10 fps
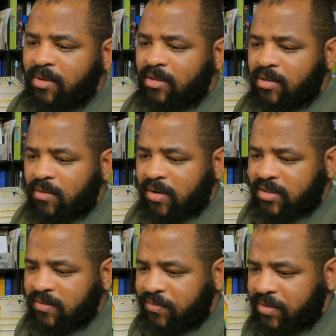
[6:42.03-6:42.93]
a little
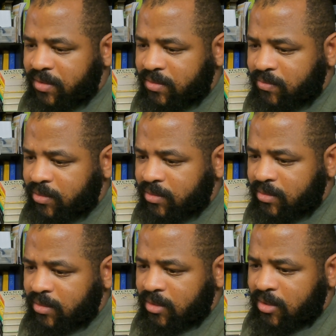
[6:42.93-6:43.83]
aggressive with this one.
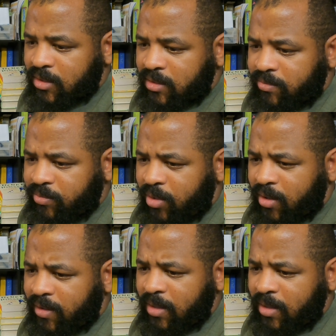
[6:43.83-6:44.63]
Probably